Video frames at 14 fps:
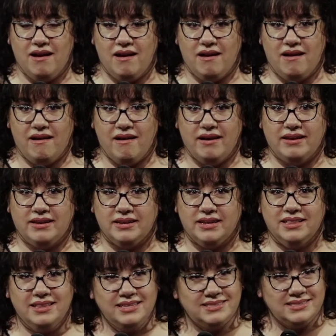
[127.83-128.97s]

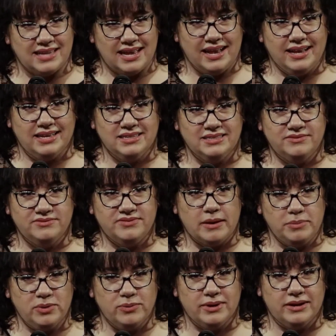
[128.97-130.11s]
on, let's say,
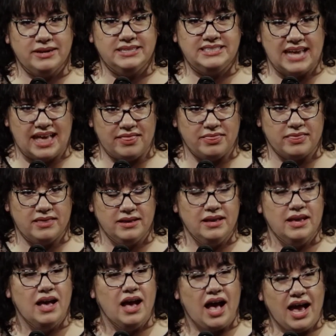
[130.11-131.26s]
February 10th,
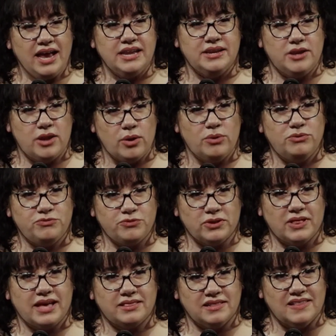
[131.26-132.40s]
I had known for
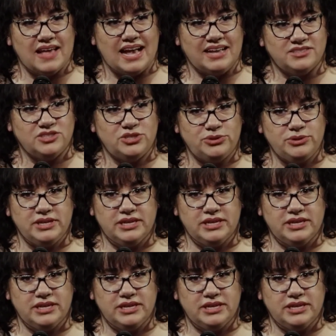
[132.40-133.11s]
like the last 2